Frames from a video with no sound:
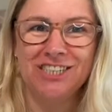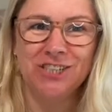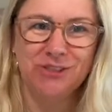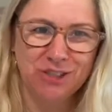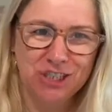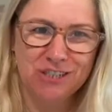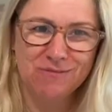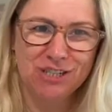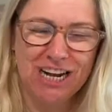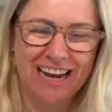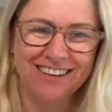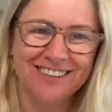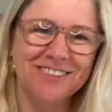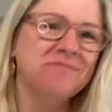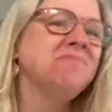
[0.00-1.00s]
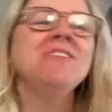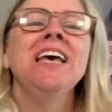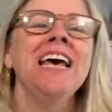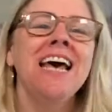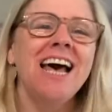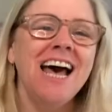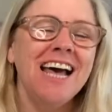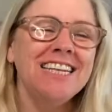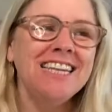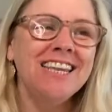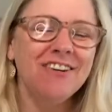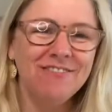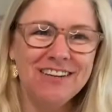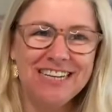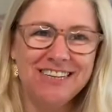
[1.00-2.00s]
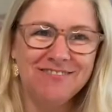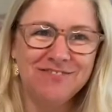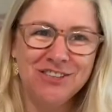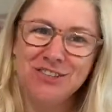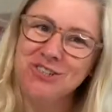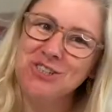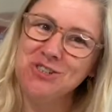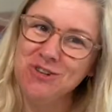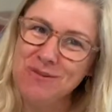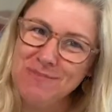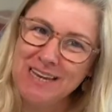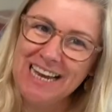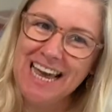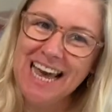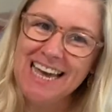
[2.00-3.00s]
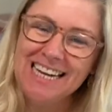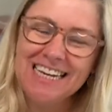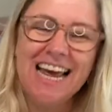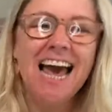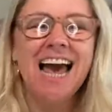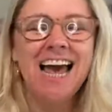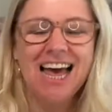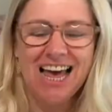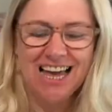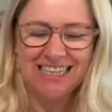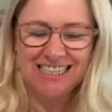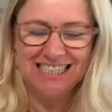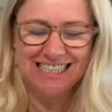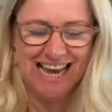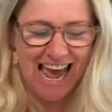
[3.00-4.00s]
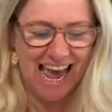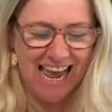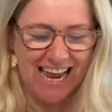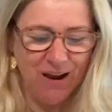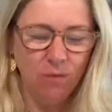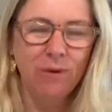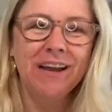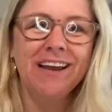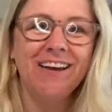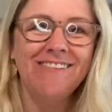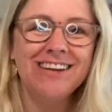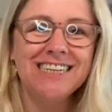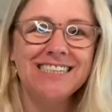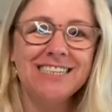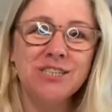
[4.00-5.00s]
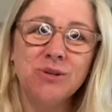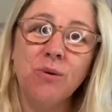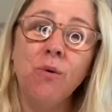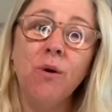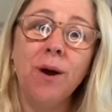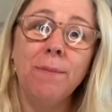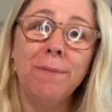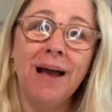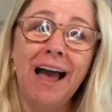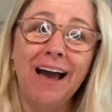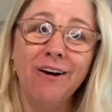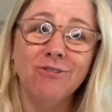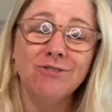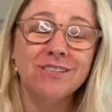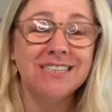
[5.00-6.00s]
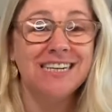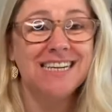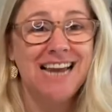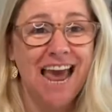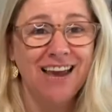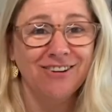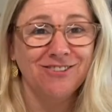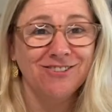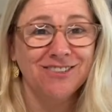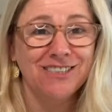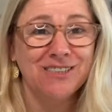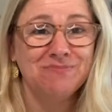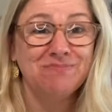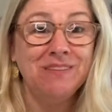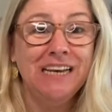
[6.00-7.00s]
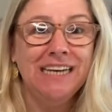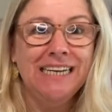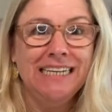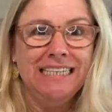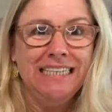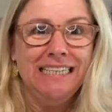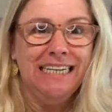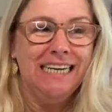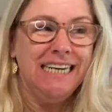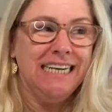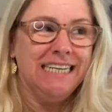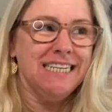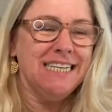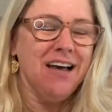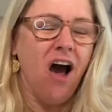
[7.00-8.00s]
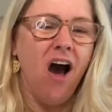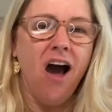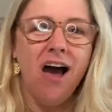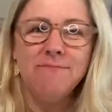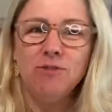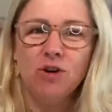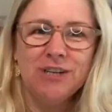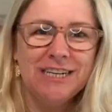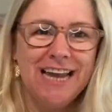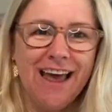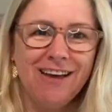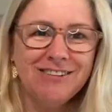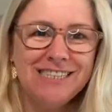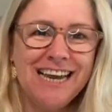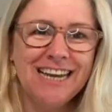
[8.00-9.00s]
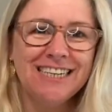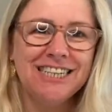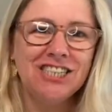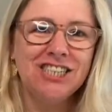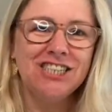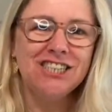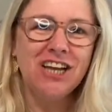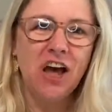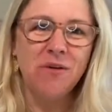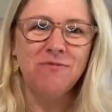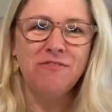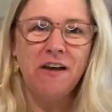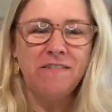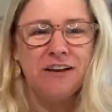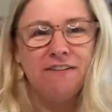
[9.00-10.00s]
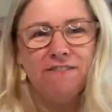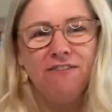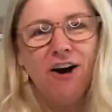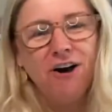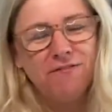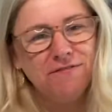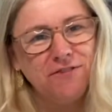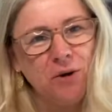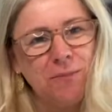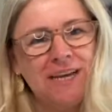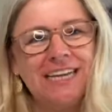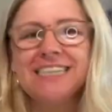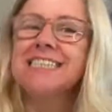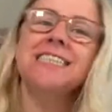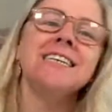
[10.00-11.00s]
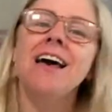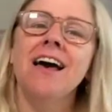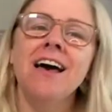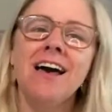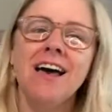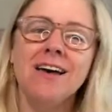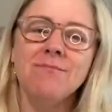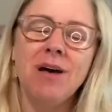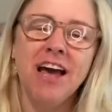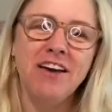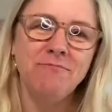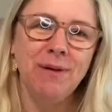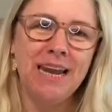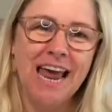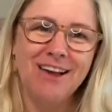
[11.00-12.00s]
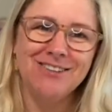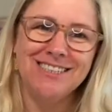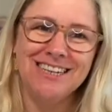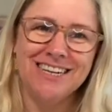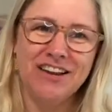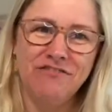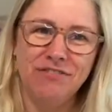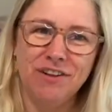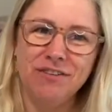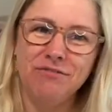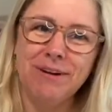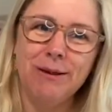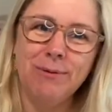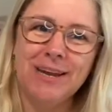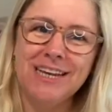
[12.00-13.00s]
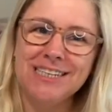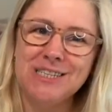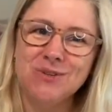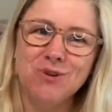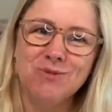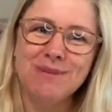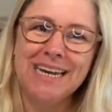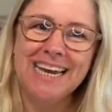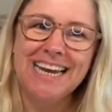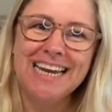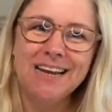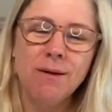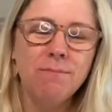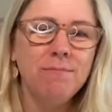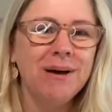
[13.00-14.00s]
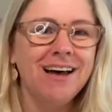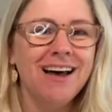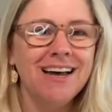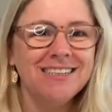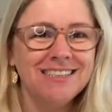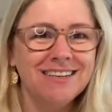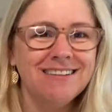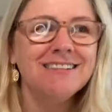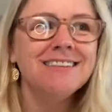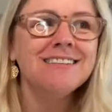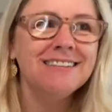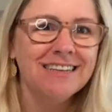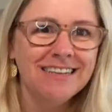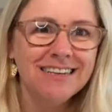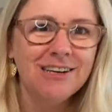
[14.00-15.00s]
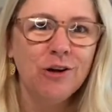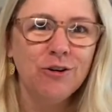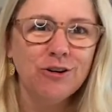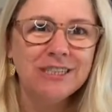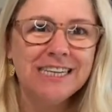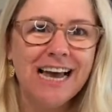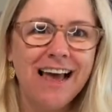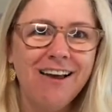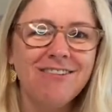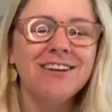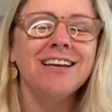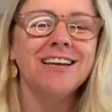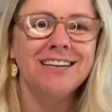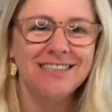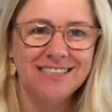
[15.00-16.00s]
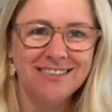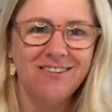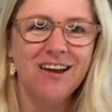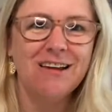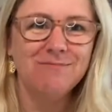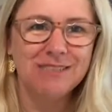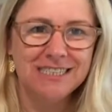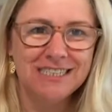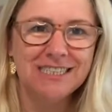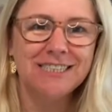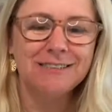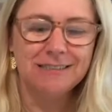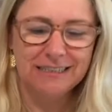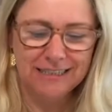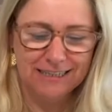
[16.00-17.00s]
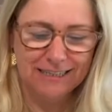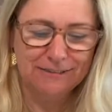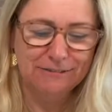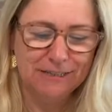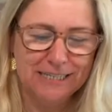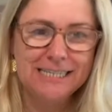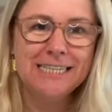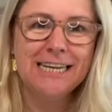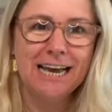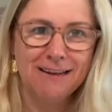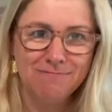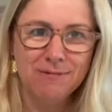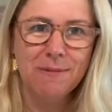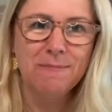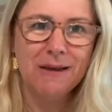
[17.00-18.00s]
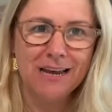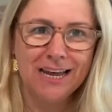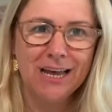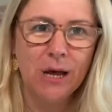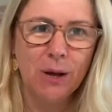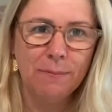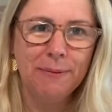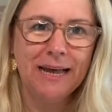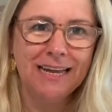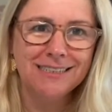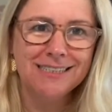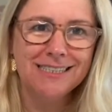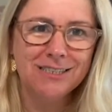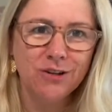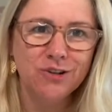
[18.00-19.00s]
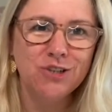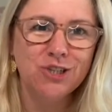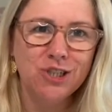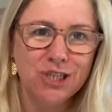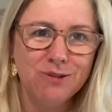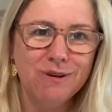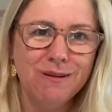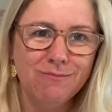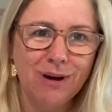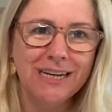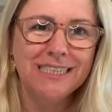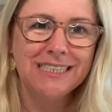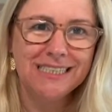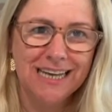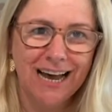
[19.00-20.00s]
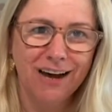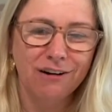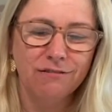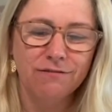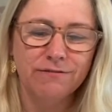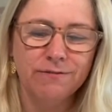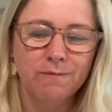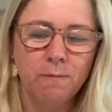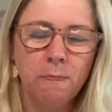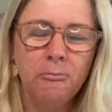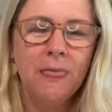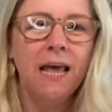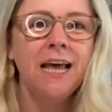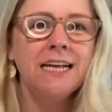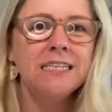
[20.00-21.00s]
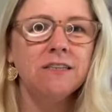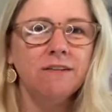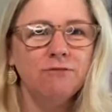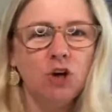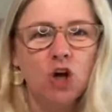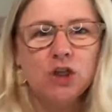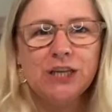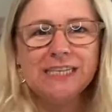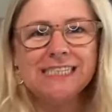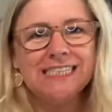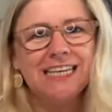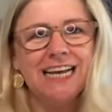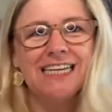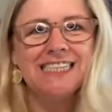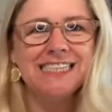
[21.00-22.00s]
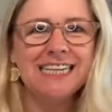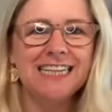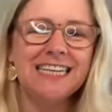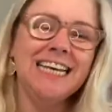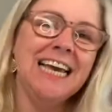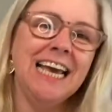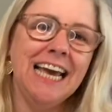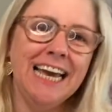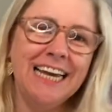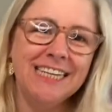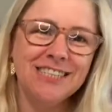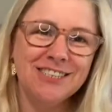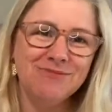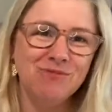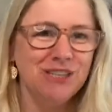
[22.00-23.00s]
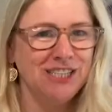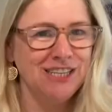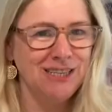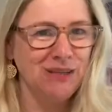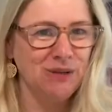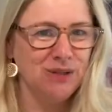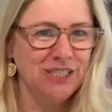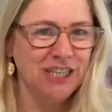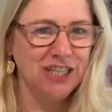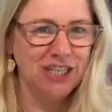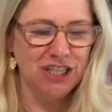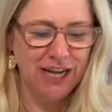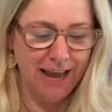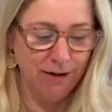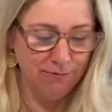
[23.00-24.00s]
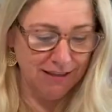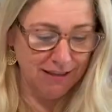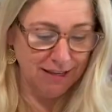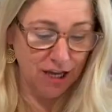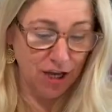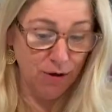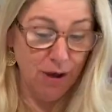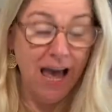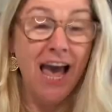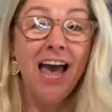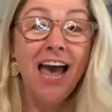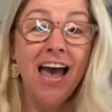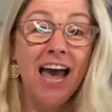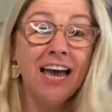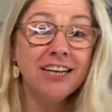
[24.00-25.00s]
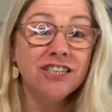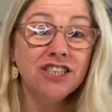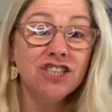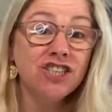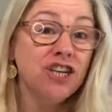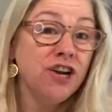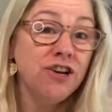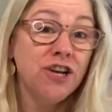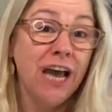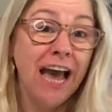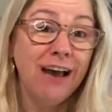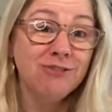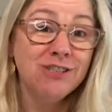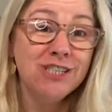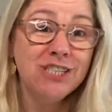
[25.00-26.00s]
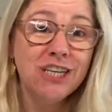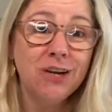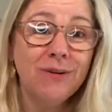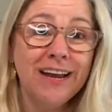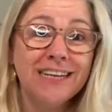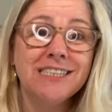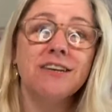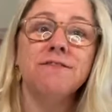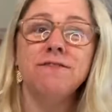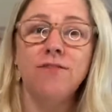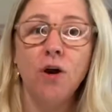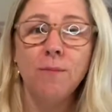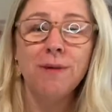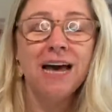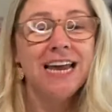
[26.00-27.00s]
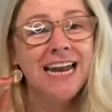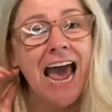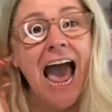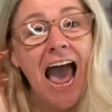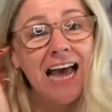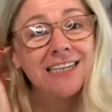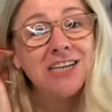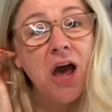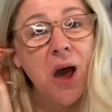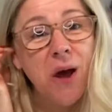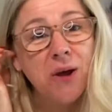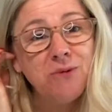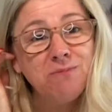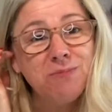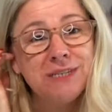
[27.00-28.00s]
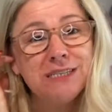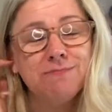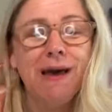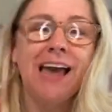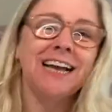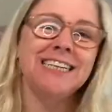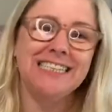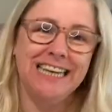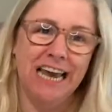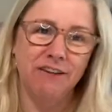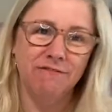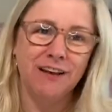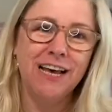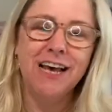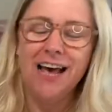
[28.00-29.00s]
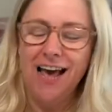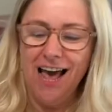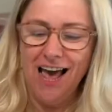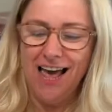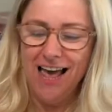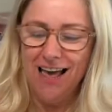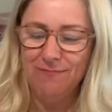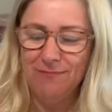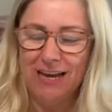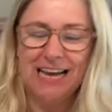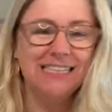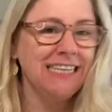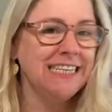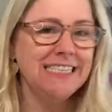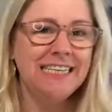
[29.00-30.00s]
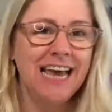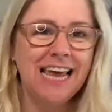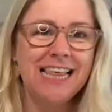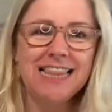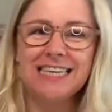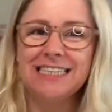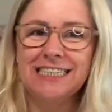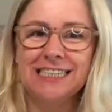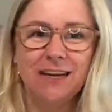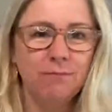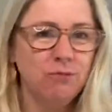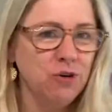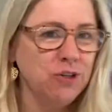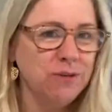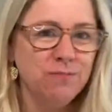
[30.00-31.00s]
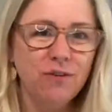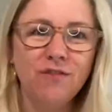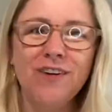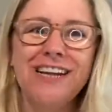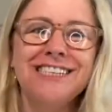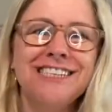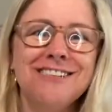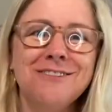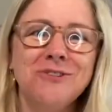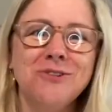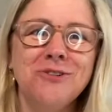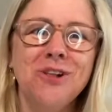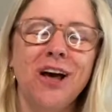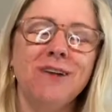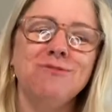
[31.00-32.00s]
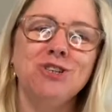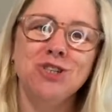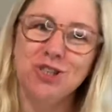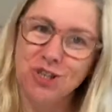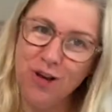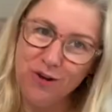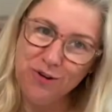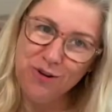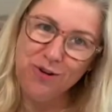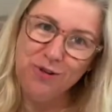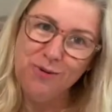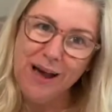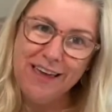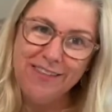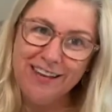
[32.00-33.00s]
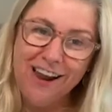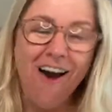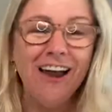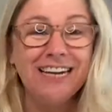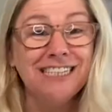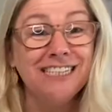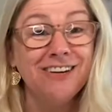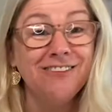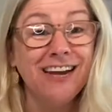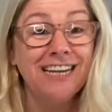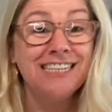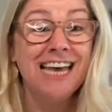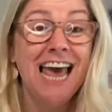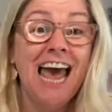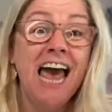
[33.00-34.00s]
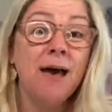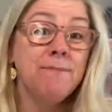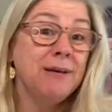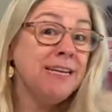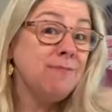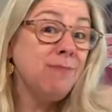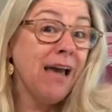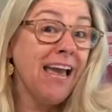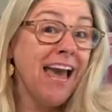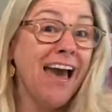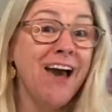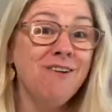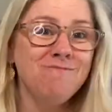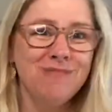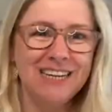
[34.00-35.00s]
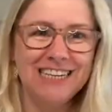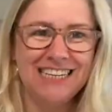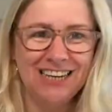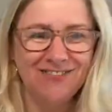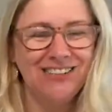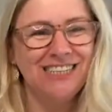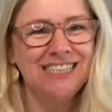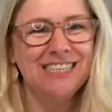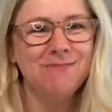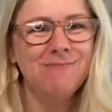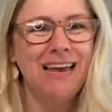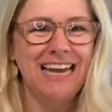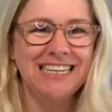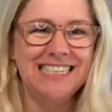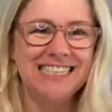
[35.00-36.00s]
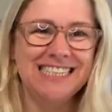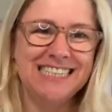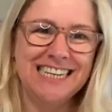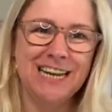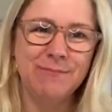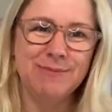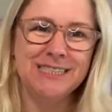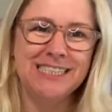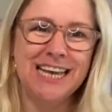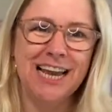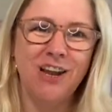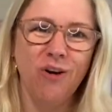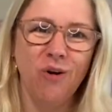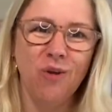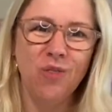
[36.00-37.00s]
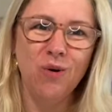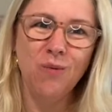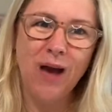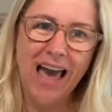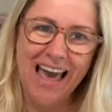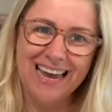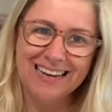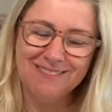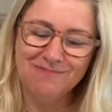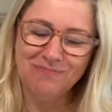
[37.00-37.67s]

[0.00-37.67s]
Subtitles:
YouTube channel. Lovely for you to join me again. Today we're going to talk about nails. I'm not a nail technician, I'm very far from it. I have my nails done every 3 weeks normally, but in lockdown it's time to, get my big girl panties on and do it myself. So I've got this nice little kit, which I thought I'd share with you and just show you how to do it from an at-home perspective. As I say, I'm not a professional, I'm just showing you the way that I do it, but it might help and give you some hints and tips along the way.